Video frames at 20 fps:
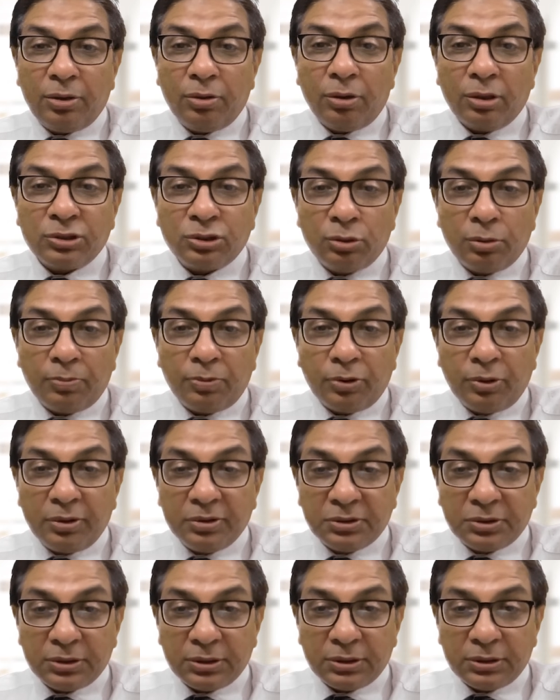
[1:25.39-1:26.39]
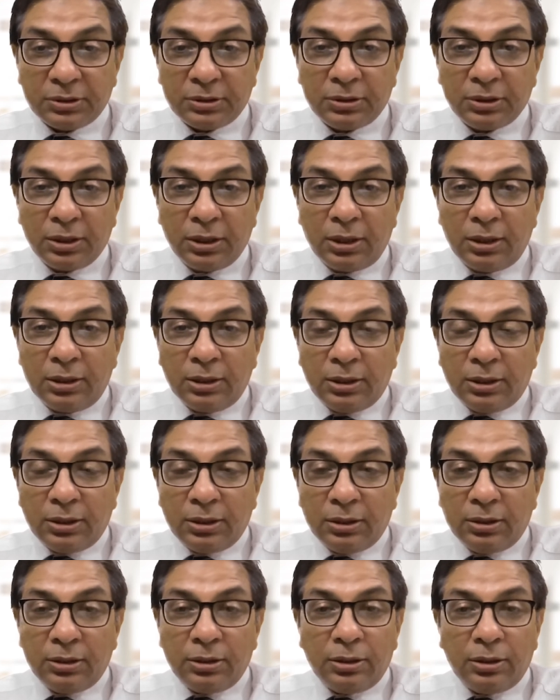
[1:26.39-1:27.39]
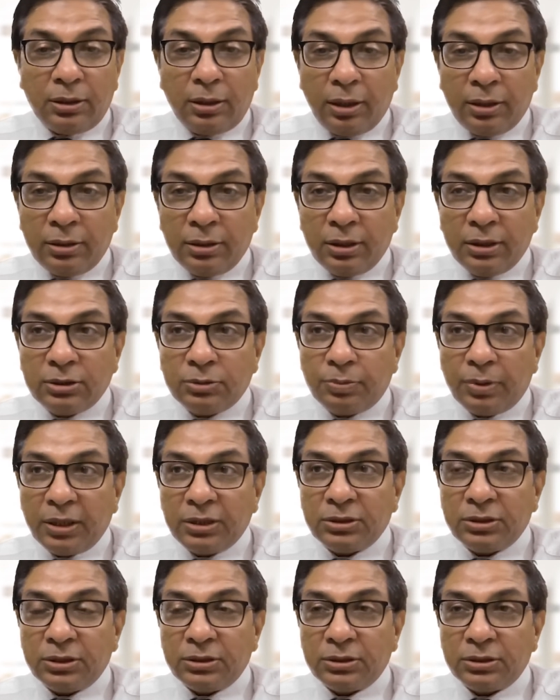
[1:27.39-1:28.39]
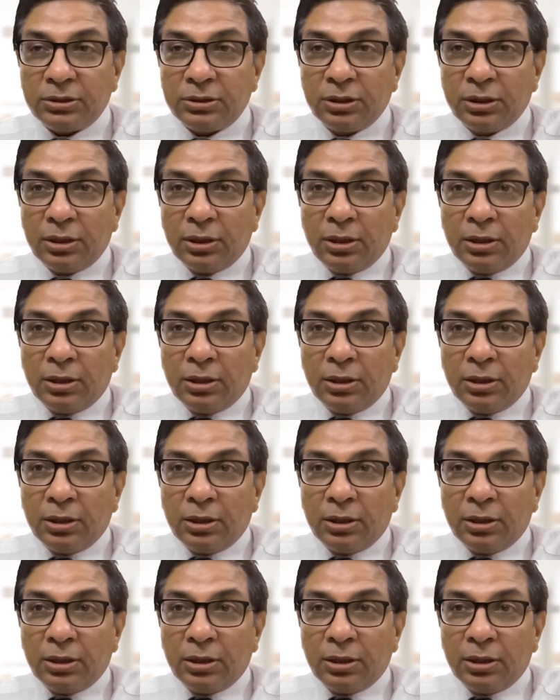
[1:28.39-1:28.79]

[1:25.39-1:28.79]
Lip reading: to osteoporosis in these patients.